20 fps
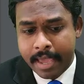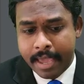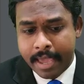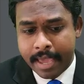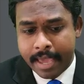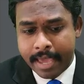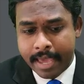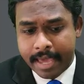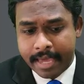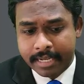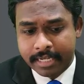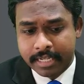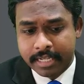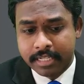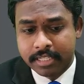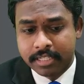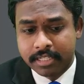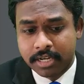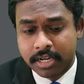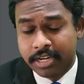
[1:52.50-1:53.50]
And
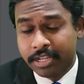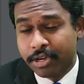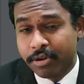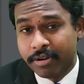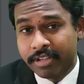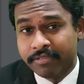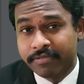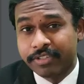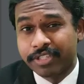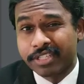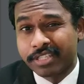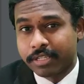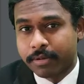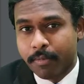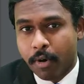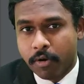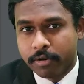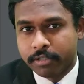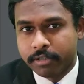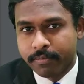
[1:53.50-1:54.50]
in third unit, which is the
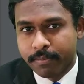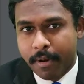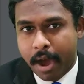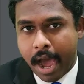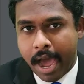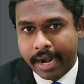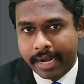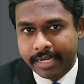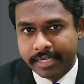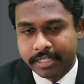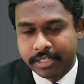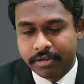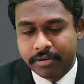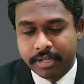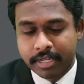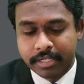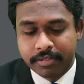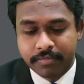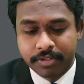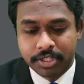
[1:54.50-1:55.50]
most important
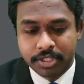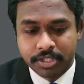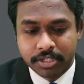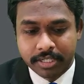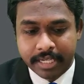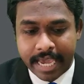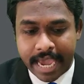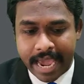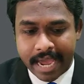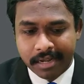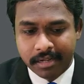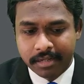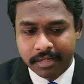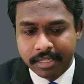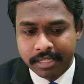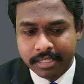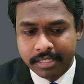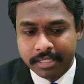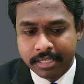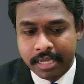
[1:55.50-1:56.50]
unit, which is
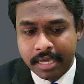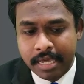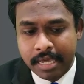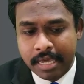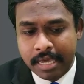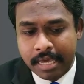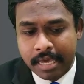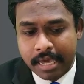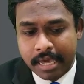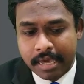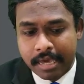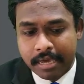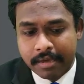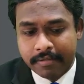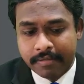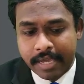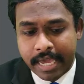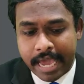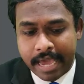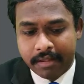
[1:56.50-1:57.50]
calculus,
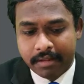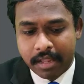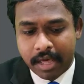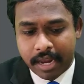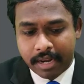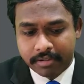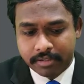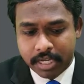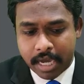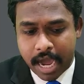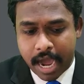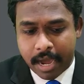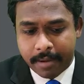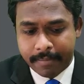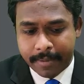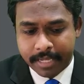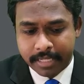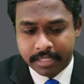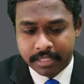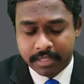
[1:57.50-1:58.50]
we have a lot of
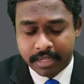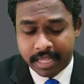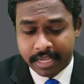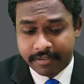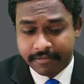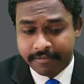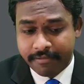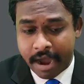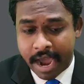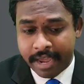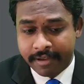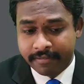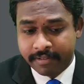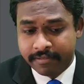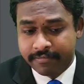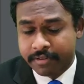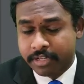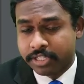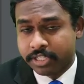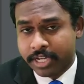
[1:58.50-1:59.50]
topics, like 5
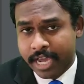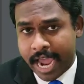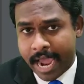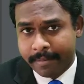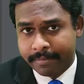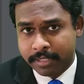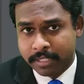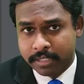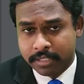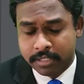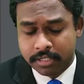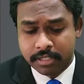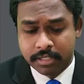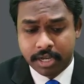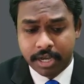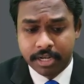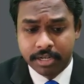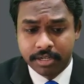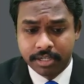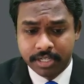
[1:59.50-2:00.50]
different chapters.
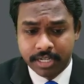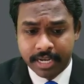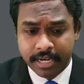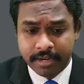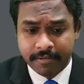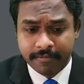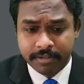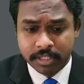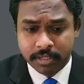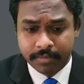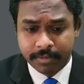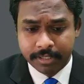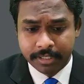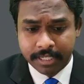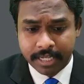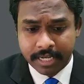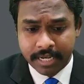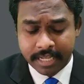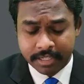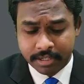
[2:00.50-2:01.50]
Continuity and
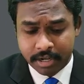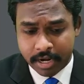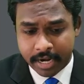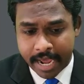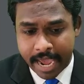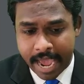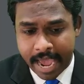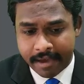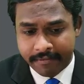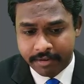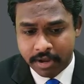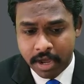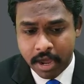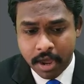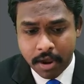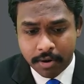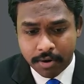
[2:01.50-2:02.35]
differentiability does not have